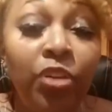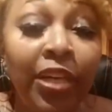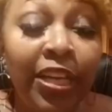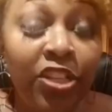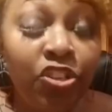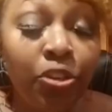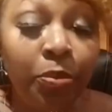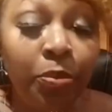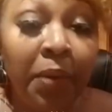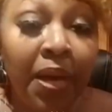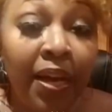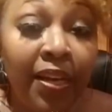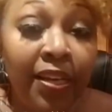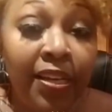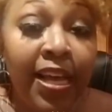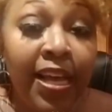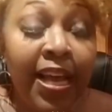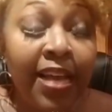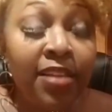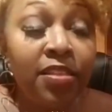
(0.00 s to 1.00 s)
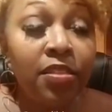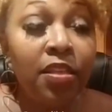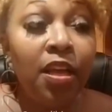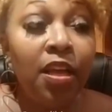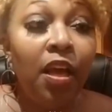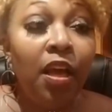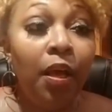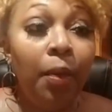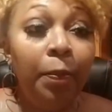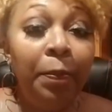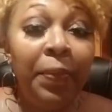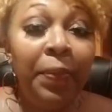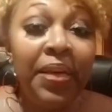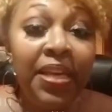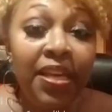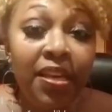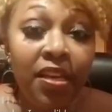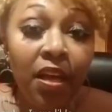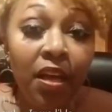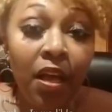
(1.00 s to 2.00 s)
Do you look at your body as
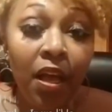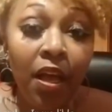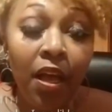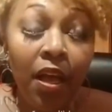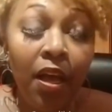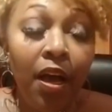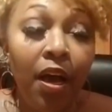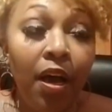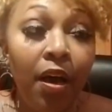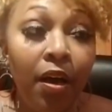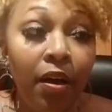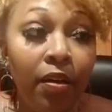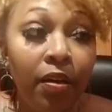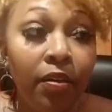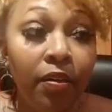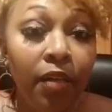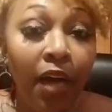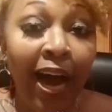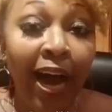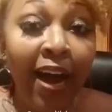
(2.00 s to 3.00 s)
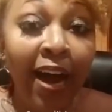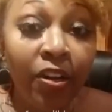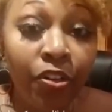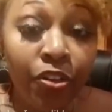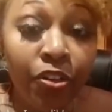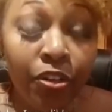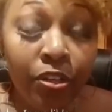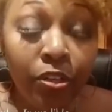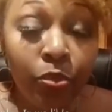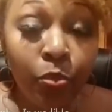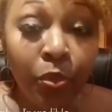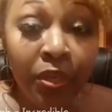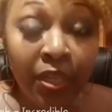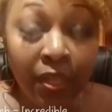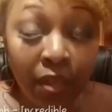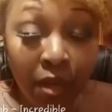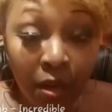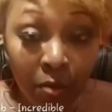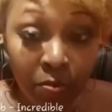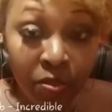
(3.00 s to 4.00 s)
being
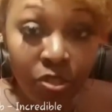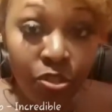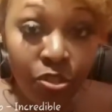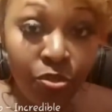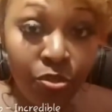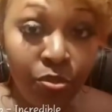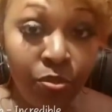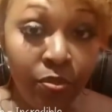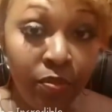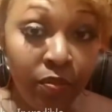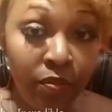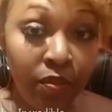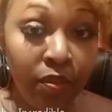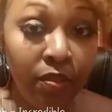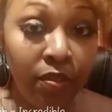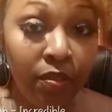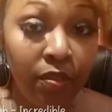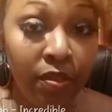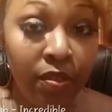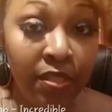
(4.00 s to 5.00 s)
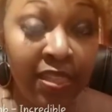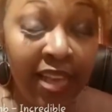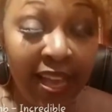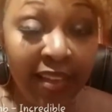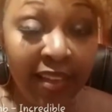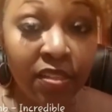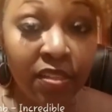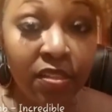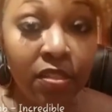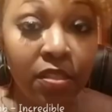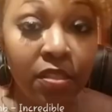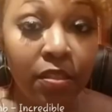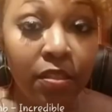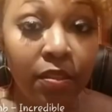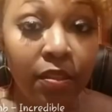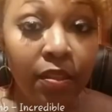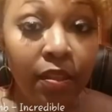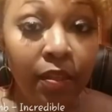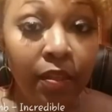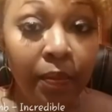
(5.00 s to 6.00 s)
honored when it comes to
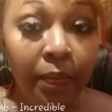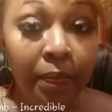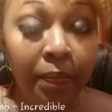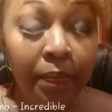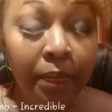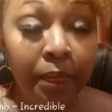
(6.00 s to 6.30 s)
sex?